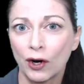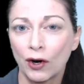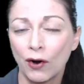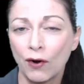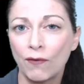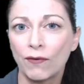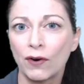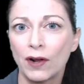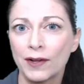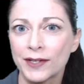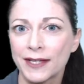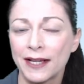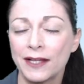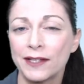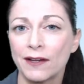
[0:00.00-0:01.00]
overall
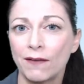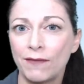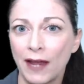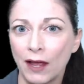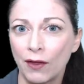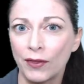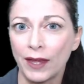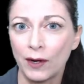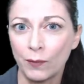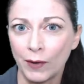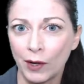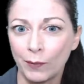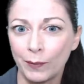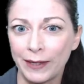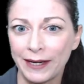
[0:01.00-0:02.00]
sense of health and
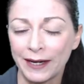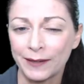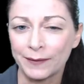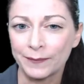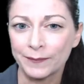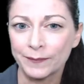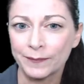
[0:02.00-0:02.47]
well-being.